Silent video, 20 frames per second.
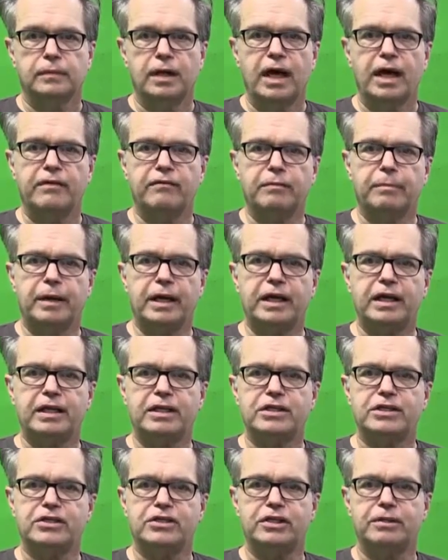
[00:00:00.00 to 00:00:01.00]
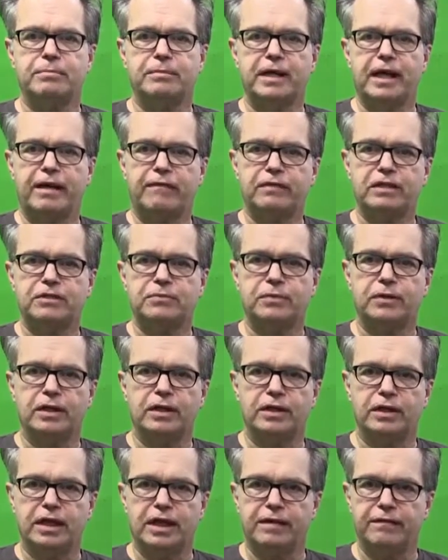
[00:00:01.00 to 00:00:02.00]
Hi everybody, this is Jim Davis
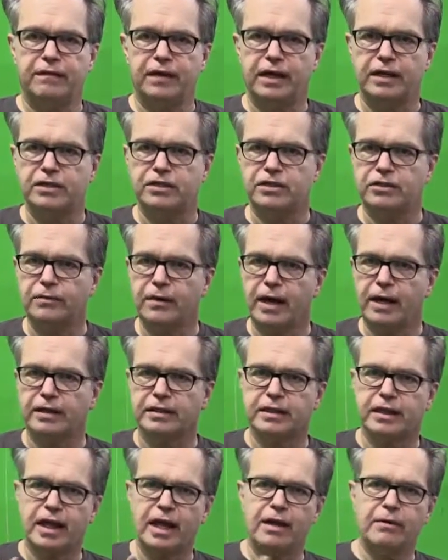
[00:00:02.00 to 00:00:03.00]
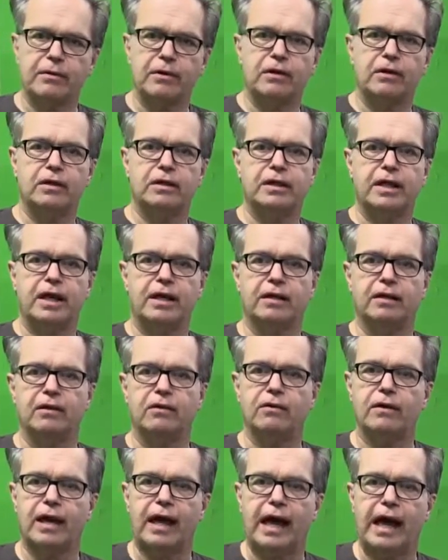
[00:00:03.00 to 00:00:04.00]
with DVS Direct. Today we're going to take a
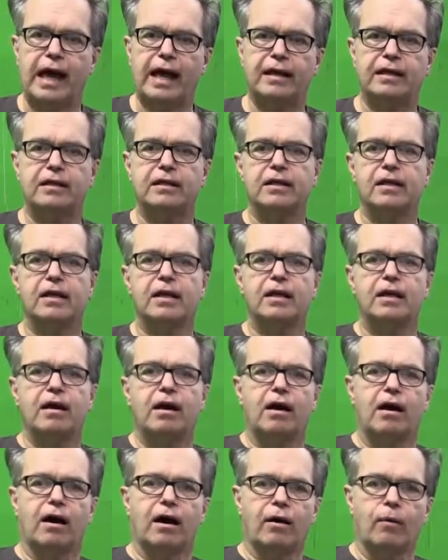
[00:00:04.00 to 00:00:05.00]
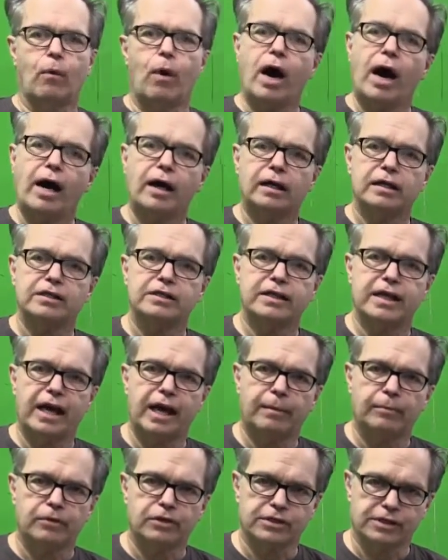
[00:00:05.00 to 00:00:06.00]
look at our wireless
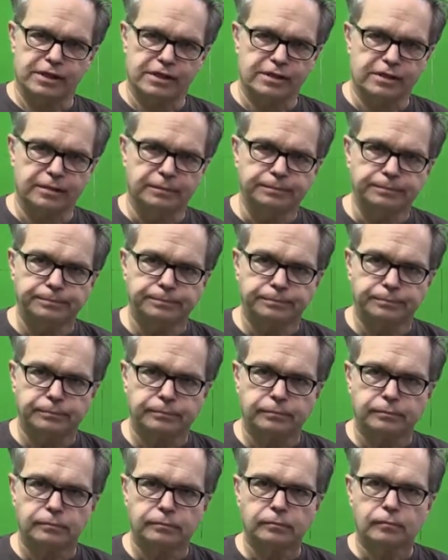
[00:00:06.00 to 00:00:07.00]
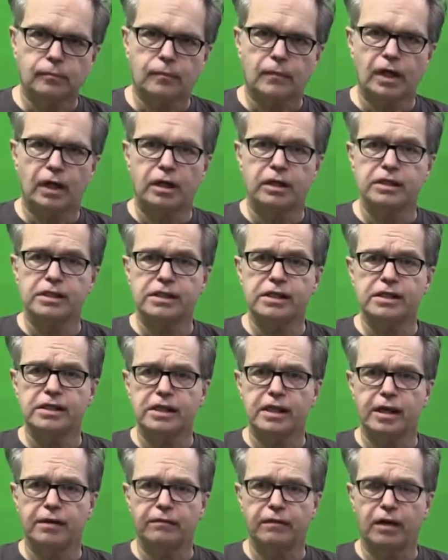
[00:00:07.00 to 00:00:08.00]
camera system
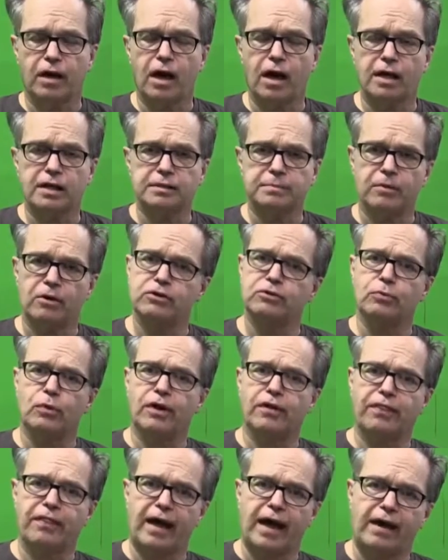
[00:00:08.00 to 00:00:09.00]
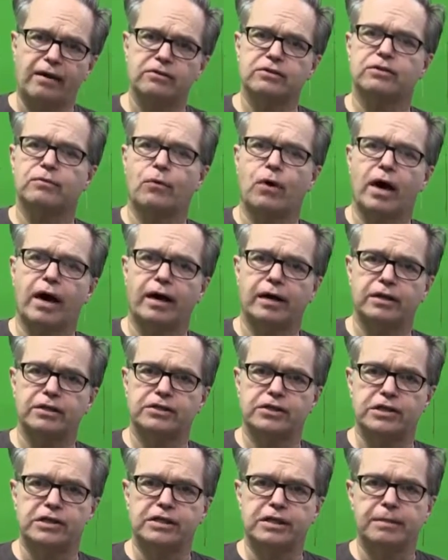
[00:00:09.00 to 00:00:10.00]
consisting of the Cosmo's 1000
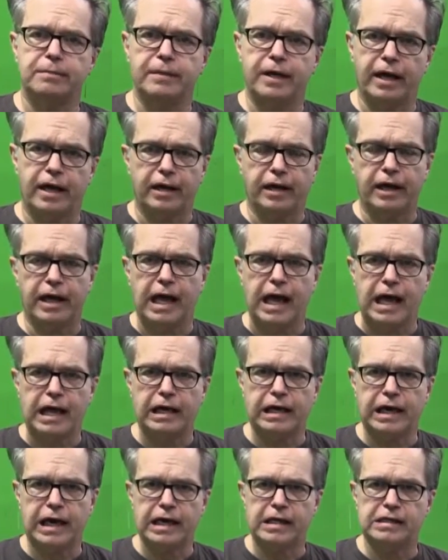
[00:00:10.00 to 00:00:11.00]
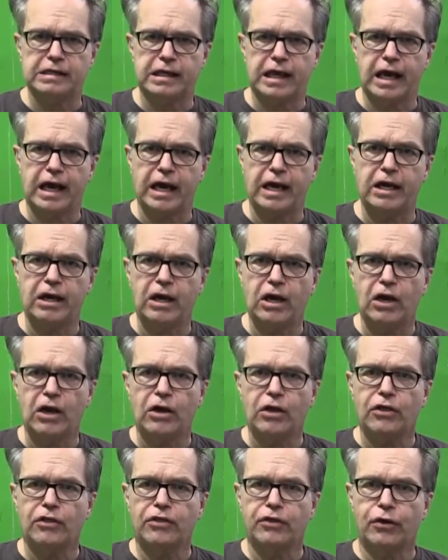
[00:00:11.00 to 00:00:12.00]
wireless system and a Canon XA
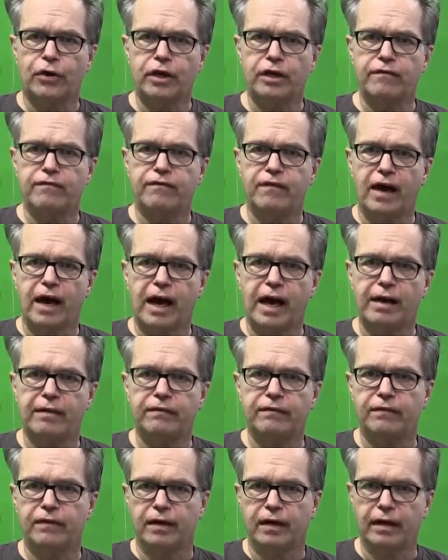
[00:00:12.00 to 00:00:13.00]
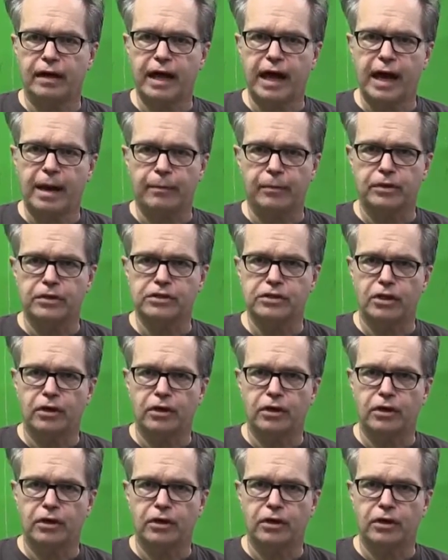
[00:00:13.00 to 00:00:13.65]
35 camera.